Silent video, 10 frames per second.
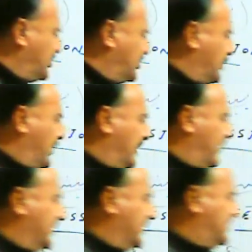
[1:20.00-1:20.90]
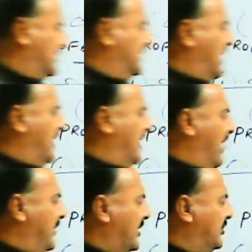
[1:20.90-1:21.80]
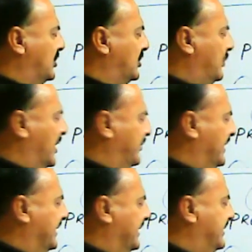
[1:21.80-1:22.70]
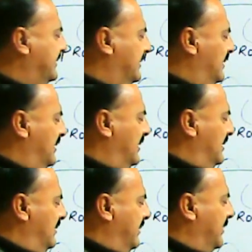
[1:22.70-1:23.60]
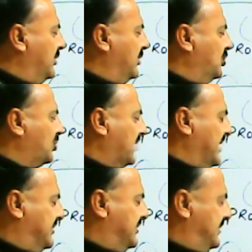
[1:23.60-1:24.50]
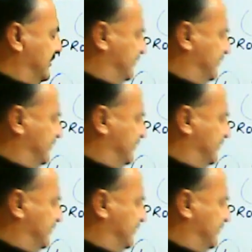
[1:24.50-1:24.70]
disappointments, in the environment of disappointment, people do suicides.